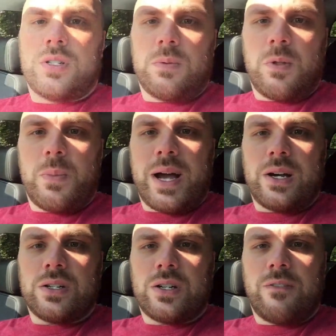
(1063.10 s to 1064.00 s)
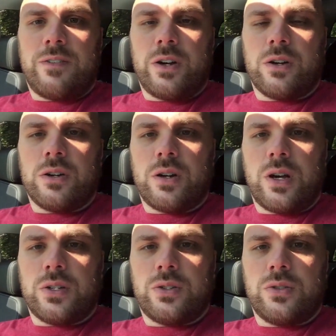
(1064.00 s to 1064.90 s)
some of the buyer stuff here
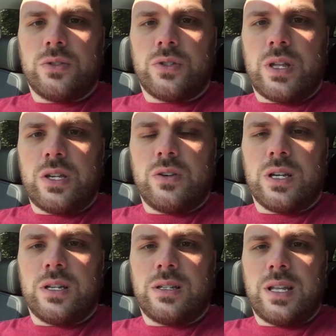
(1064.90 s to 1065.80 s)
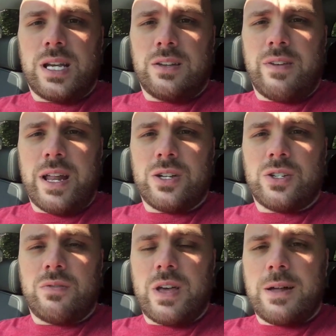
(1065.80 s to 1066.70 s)
soon so that you could take advantage
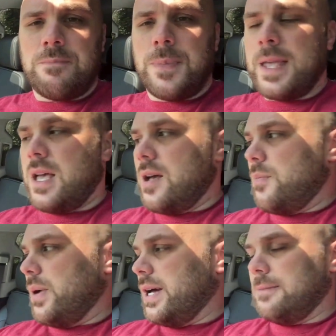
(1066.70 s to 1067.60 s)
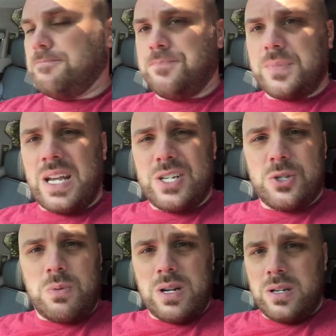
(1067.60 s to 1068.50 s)
of that. But I
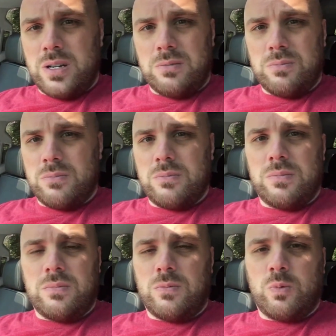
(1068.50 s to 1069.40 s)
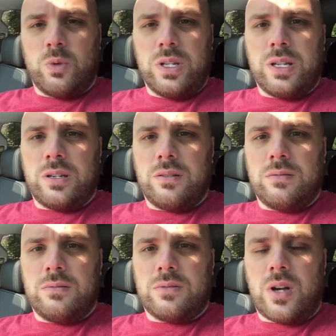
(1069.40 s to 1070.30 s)
just wanted to really
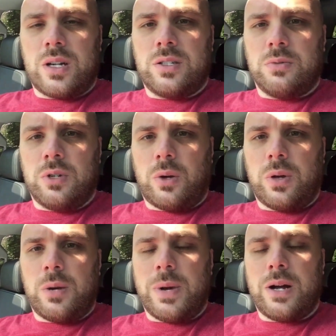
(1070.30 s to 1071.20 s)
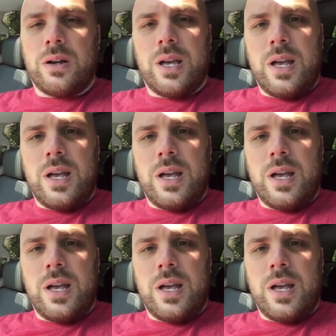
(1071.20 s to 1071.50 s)
talk to you real quick about